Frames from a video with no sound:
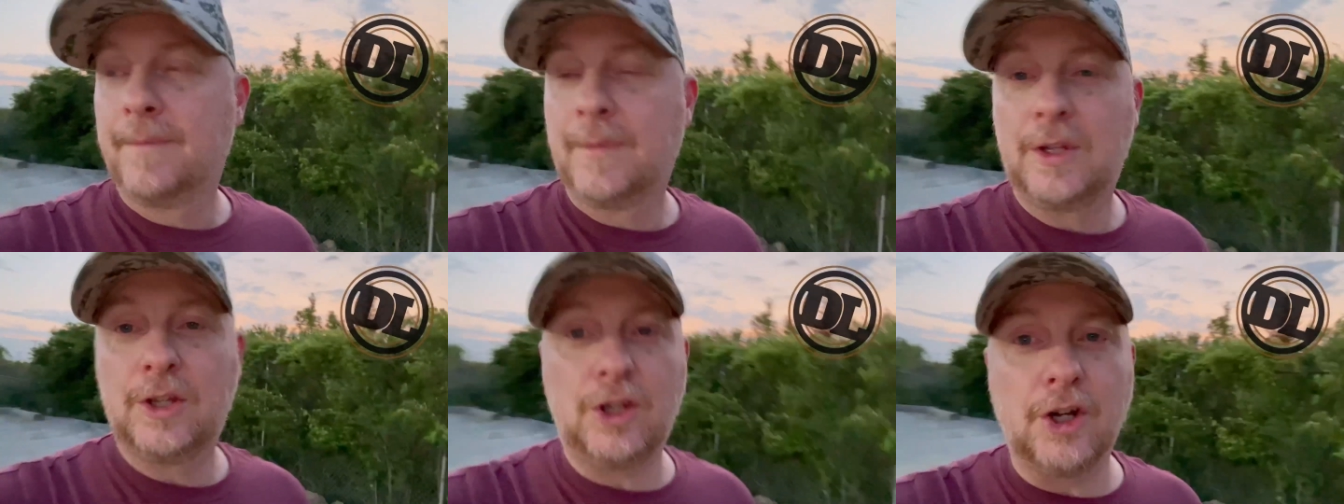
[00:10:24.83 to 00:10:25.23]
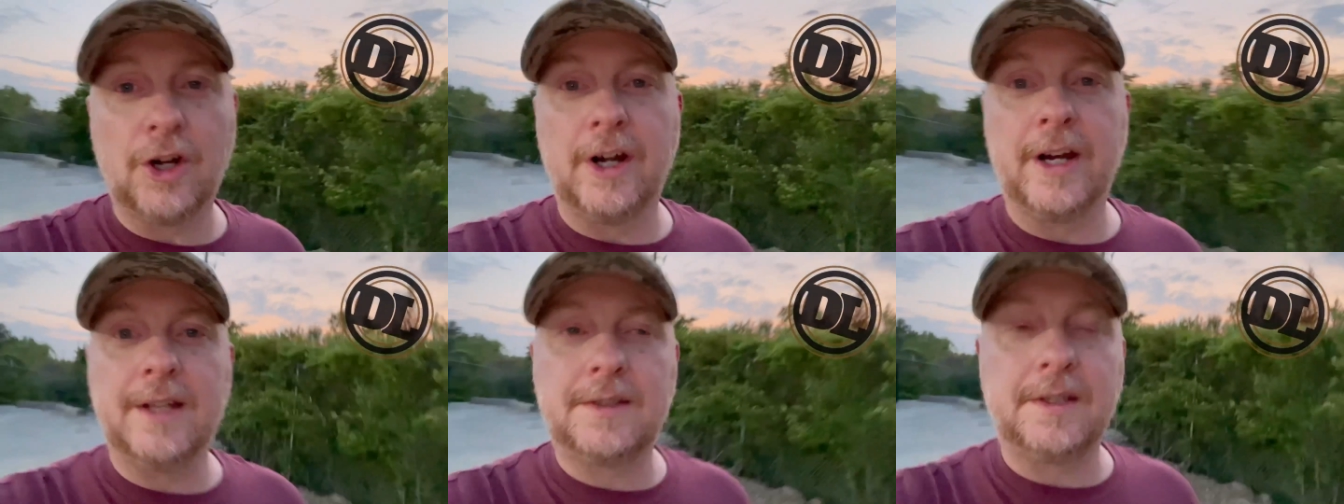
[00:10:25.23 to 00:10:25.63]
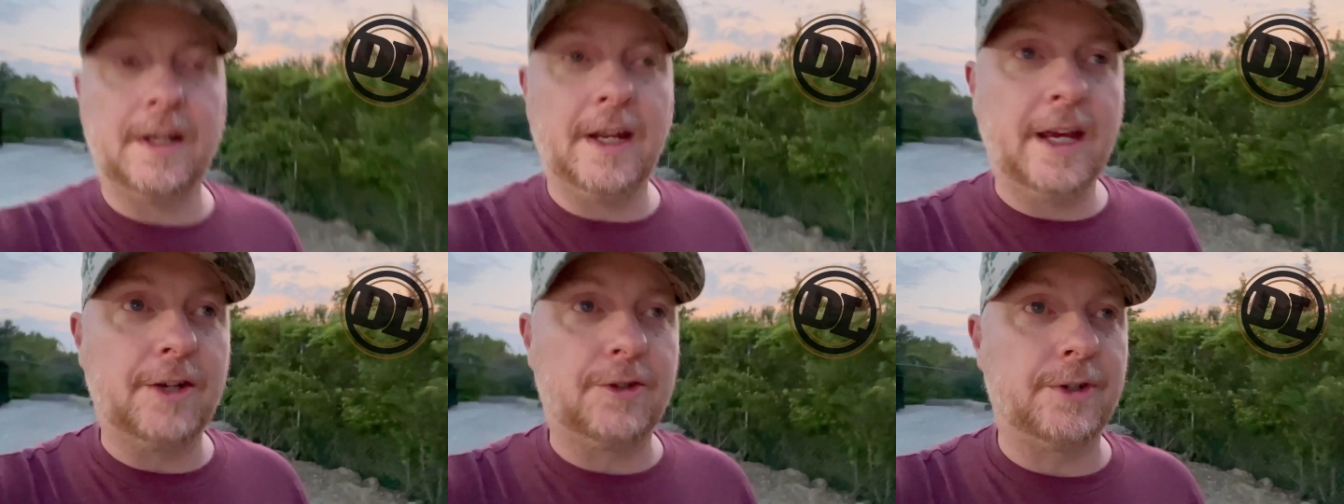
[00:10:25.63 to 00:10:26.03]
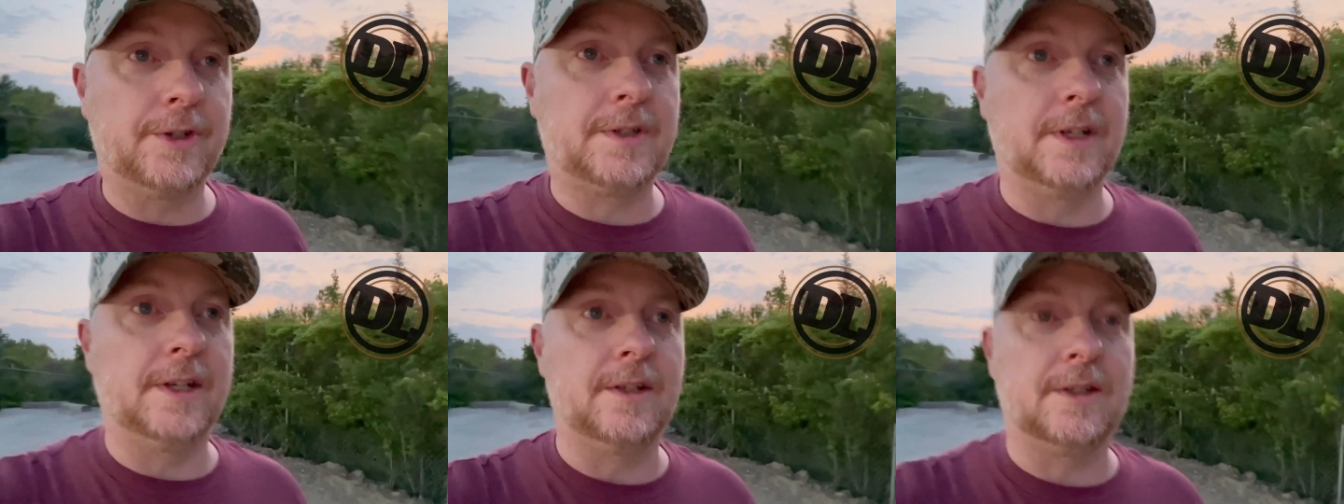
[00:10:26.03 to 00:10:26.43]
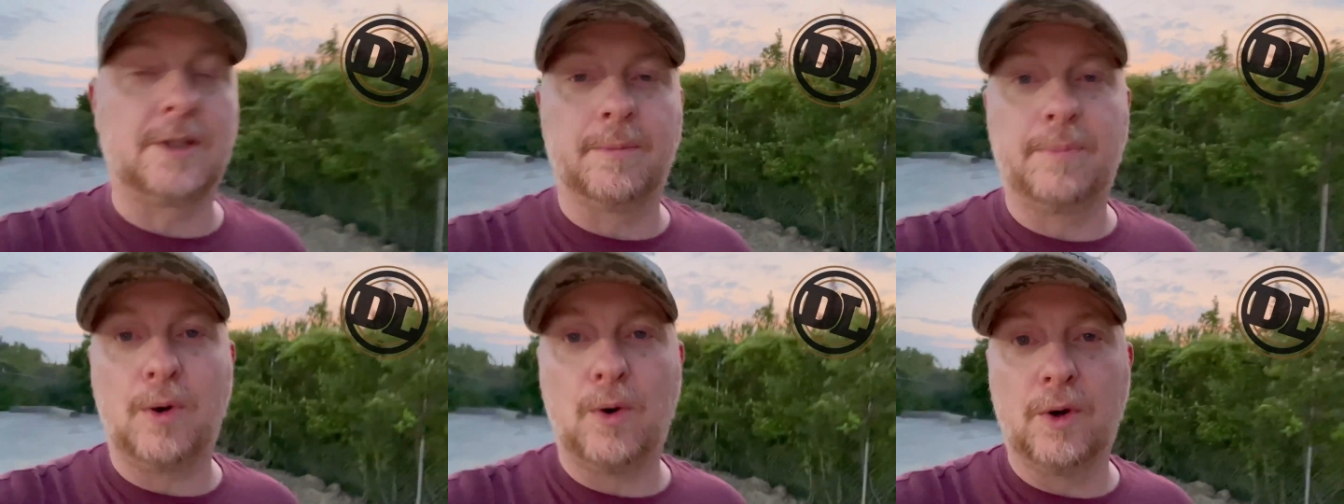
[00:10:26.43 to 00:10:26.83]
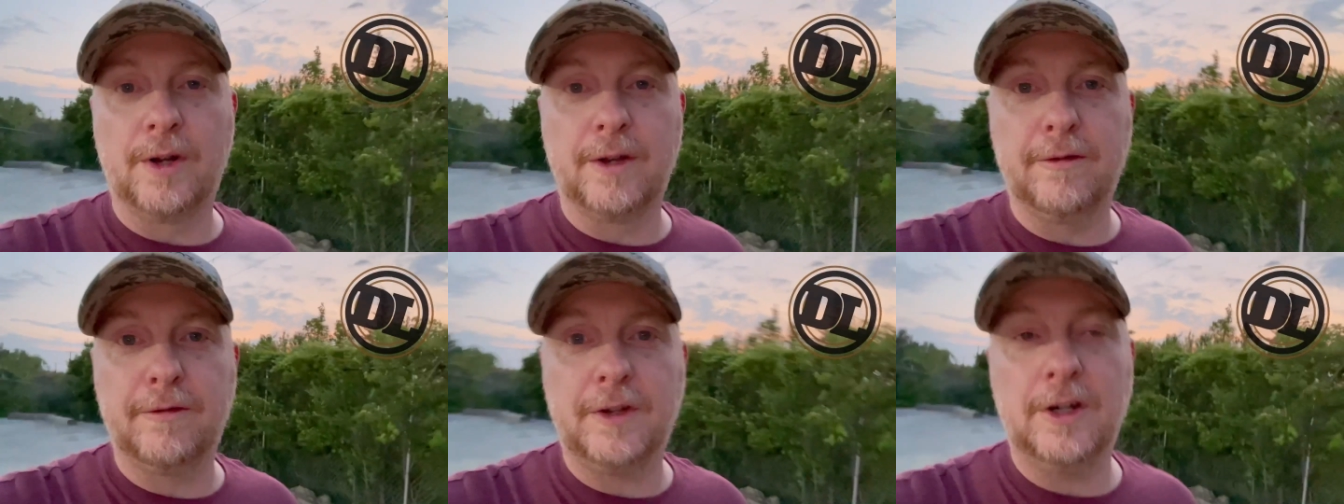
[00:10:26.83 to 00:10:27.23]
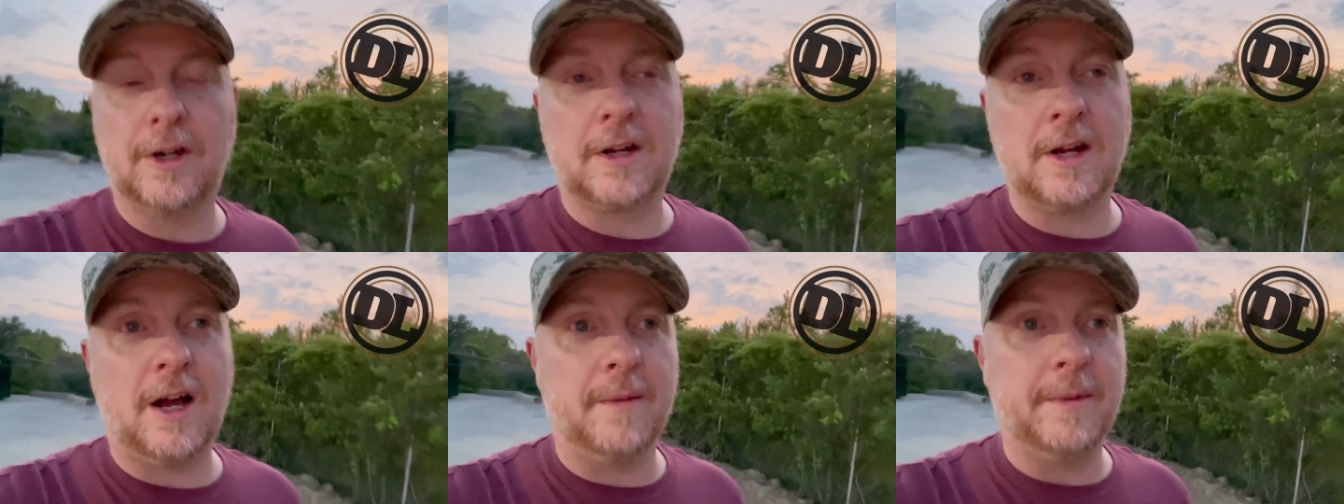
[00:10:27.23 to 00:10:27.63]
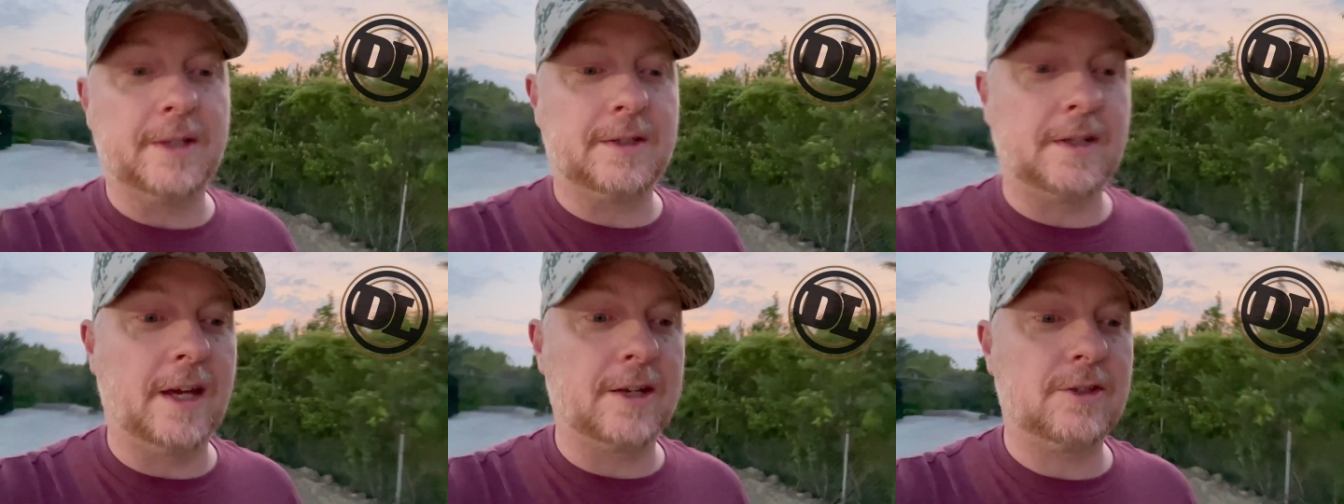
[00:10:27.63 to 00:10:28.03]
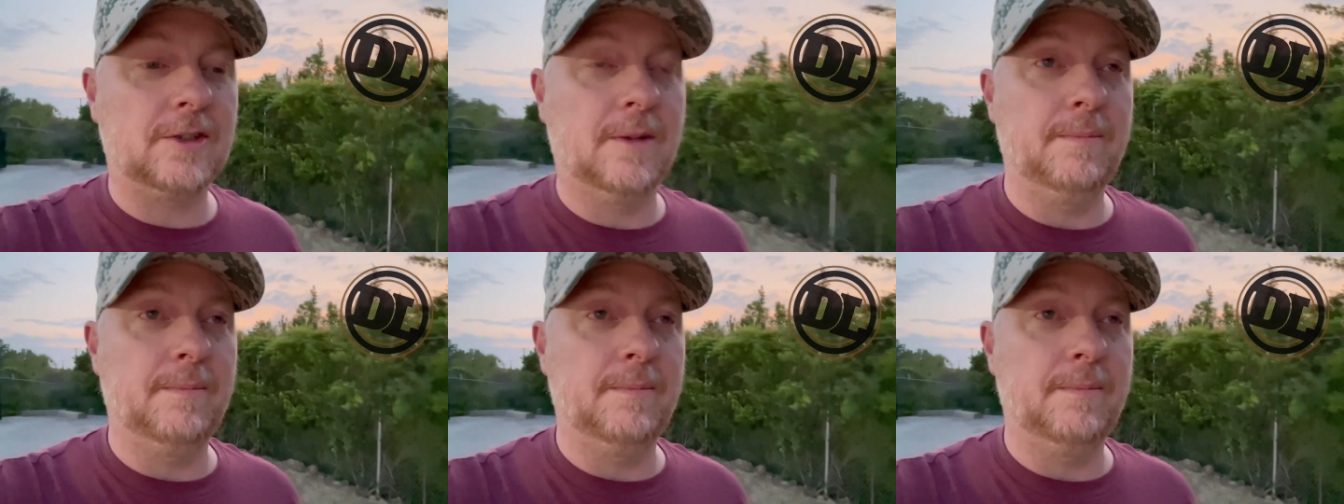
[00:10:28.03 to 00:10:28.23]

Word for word: curious and interested and supportive in your comment section.